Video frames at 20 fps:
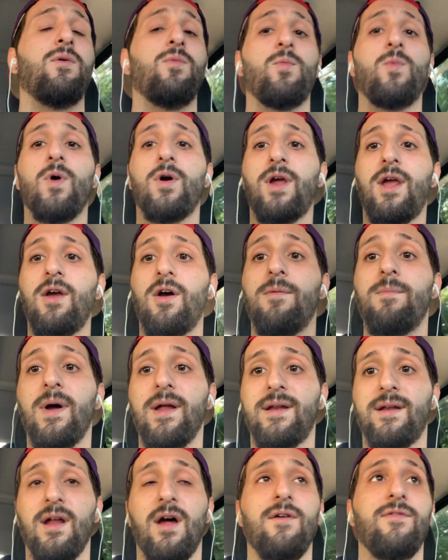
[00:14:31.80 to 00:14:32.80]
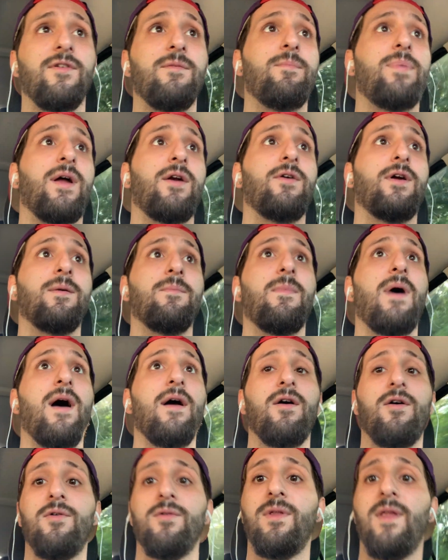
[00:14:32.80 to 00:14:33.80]
working on myself and bettering my
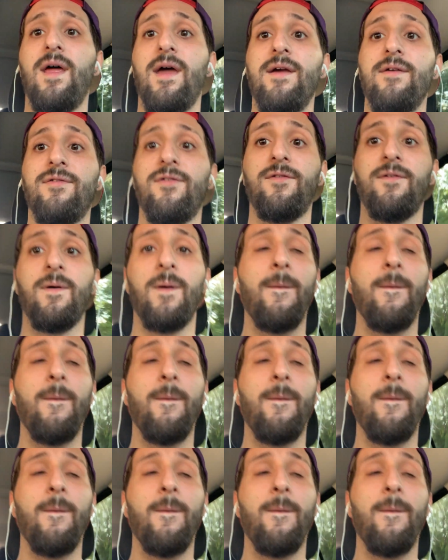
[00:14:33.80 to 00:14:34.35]
own life.